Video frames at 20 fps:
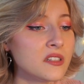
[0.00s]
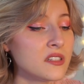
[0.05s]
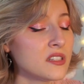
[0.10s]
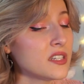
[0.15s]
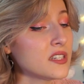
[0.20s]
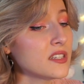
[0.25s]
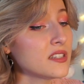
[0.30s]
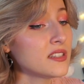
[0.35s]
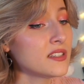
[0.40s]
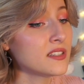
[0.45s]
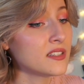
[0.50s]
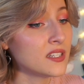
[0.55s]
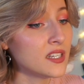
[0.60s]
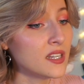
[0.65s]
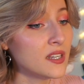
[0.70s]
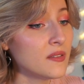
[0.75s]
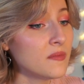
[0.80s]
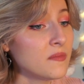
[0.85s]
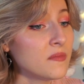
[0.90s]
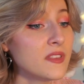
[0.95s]
just
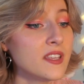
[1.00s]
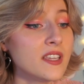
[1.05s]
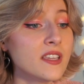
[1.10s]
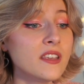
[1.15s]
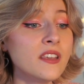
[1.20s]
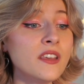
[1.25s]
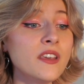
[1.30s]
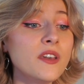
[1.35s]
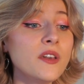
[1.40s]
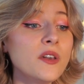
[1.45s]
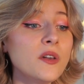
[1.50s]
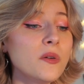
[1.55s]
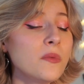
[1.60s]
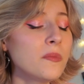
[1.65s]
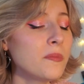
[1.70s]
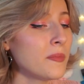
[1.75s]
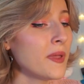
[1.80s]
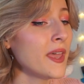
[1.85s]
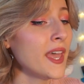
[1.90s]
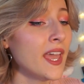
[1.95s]
something
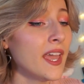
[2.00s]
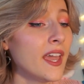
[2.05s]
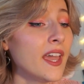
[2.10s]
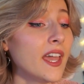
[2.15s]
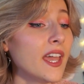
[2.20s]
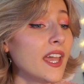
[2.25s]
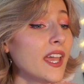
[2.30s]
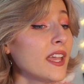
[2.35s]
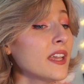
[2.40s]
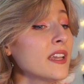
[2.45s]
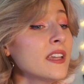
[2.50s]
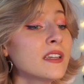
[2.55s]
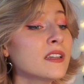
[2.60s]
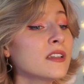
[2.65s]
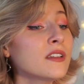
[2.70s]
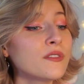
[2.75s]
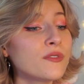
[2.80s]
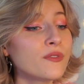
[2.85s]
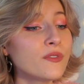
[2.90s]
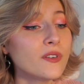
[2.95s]
you
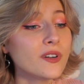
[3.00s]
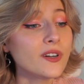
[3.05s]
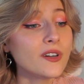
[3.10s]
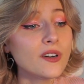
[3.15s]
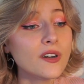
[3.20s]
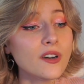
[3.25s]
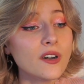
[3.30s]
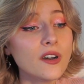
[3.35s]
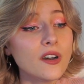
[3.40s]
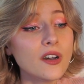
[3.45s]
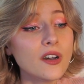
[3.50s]
paid for.